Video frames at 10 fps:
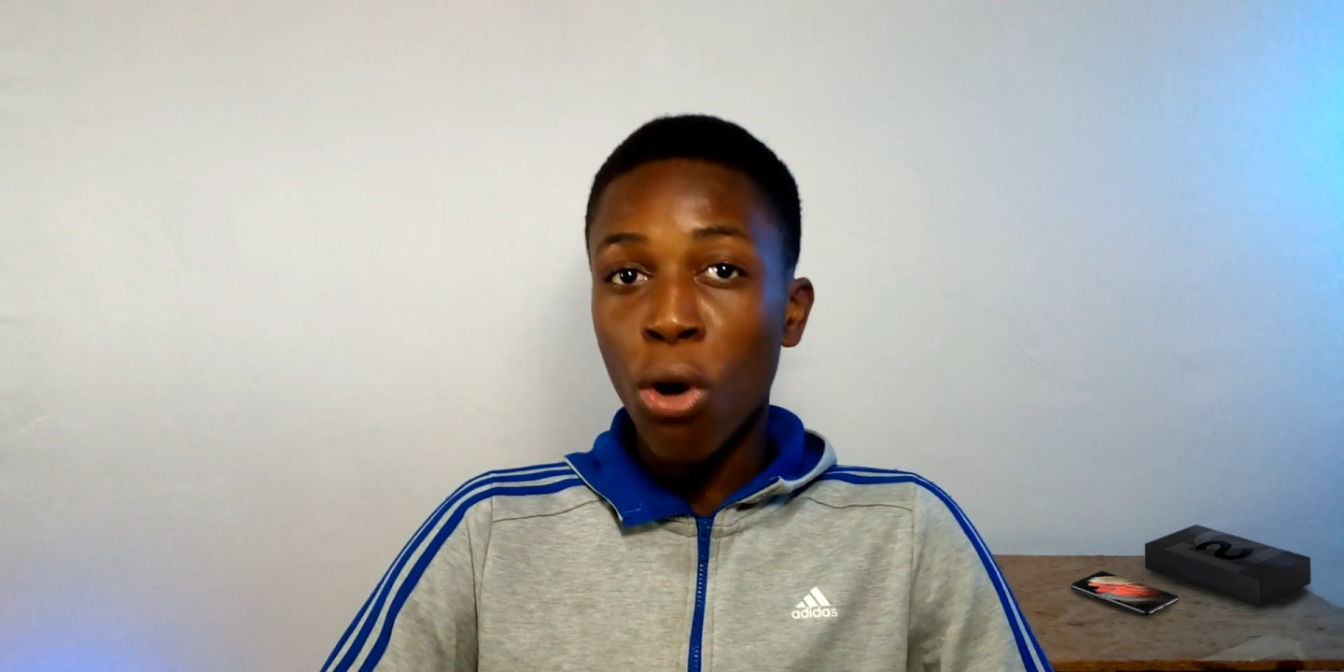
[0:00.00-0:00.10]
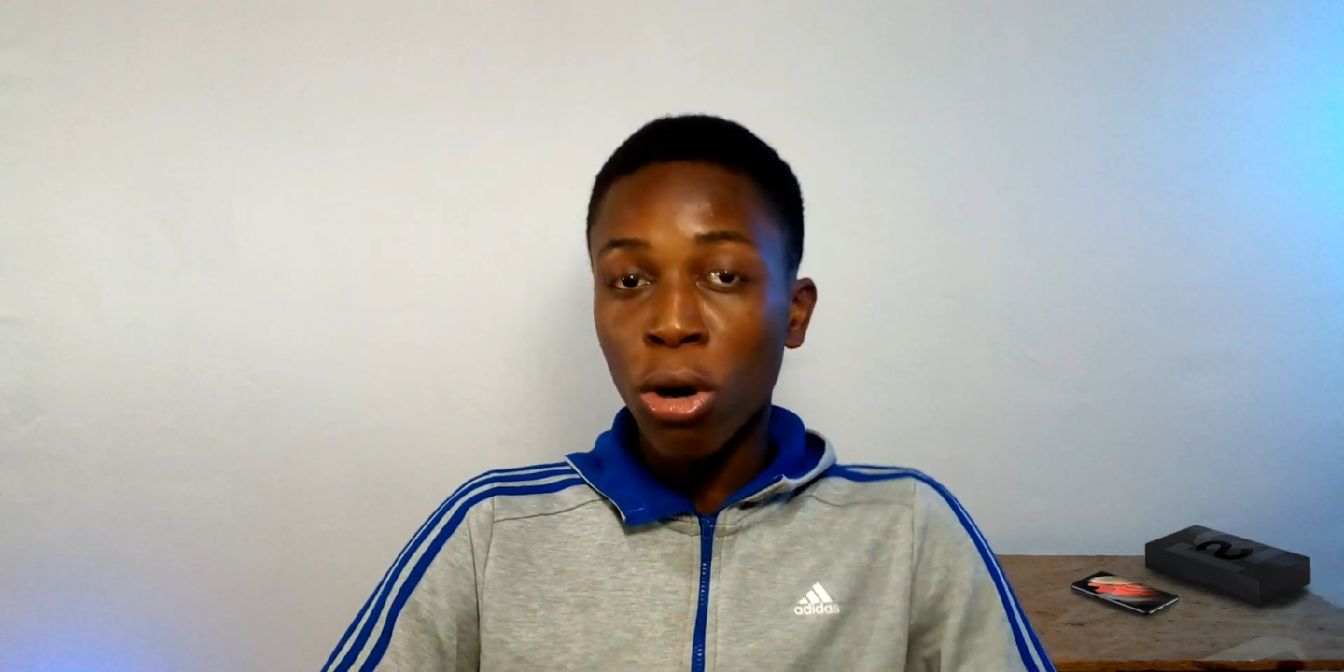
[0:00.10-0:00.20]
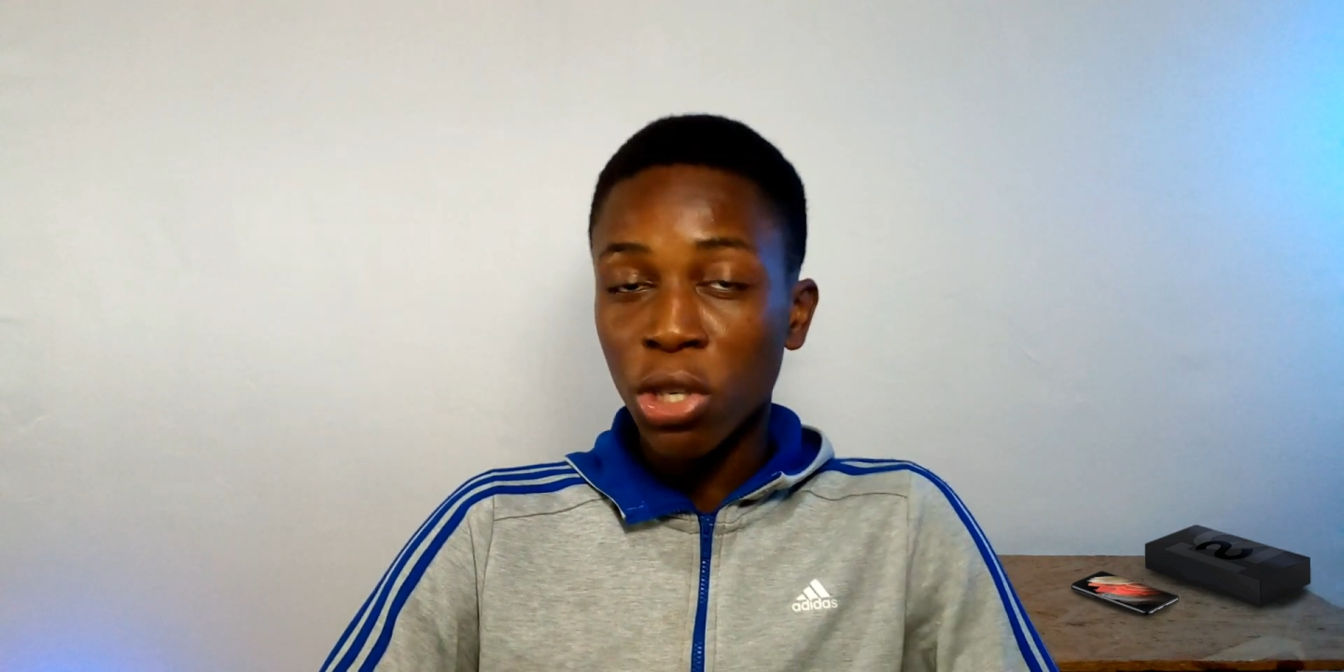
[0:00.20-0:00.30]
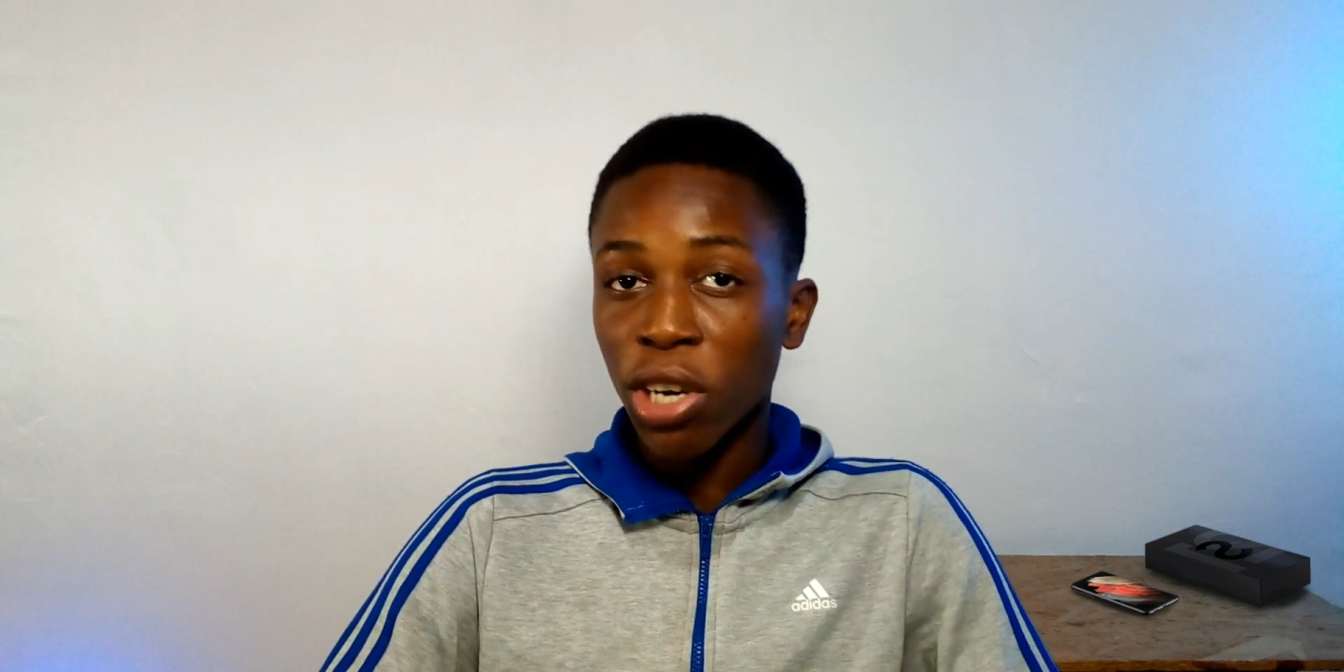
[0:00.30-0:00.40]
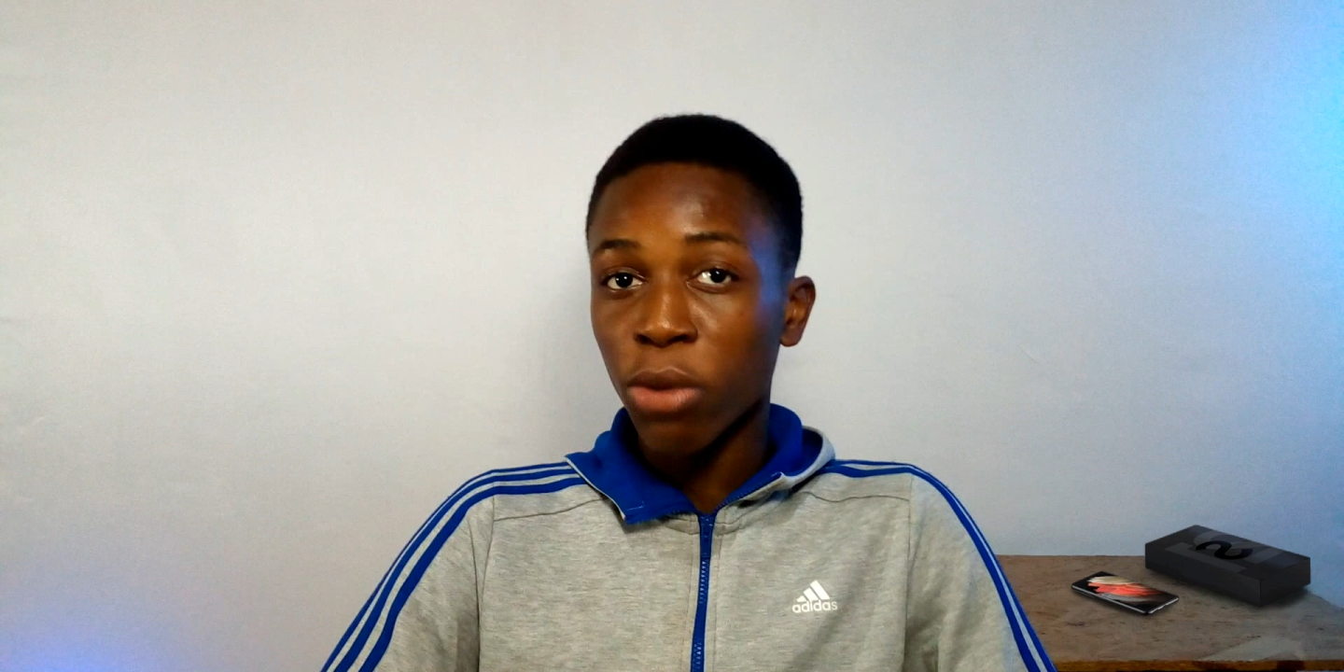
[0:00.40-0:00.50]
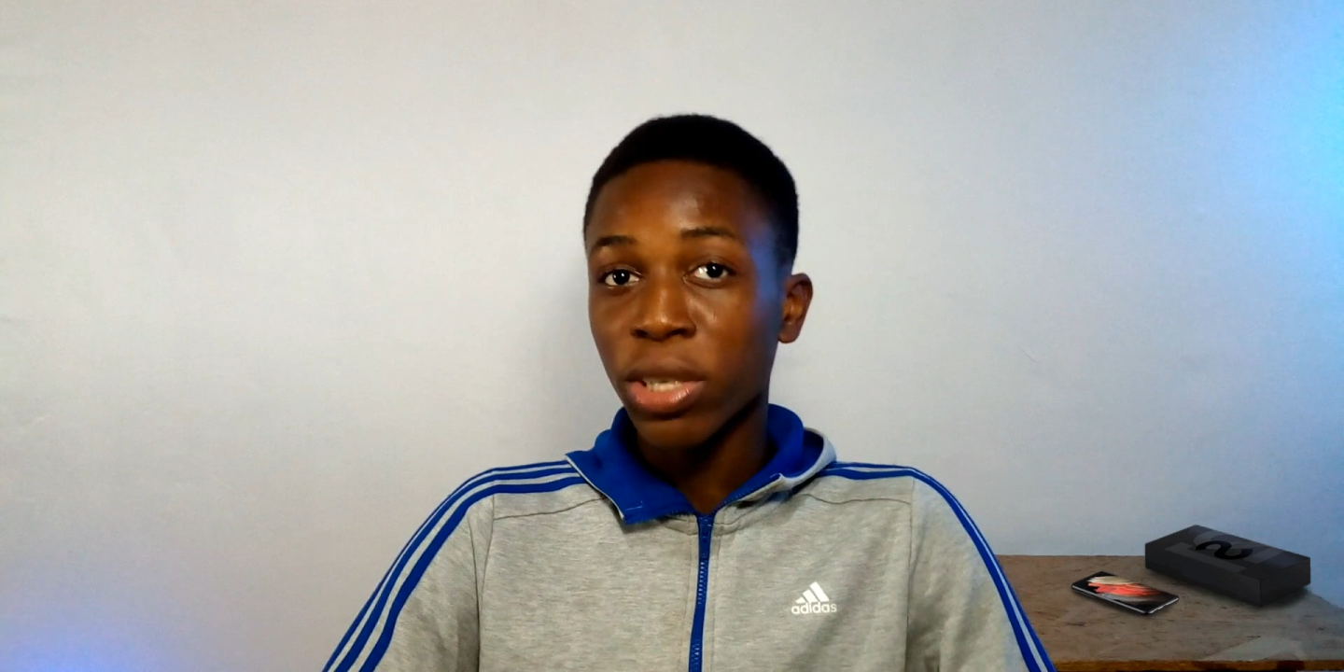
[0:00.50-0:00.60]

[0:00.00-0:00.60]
Ultra,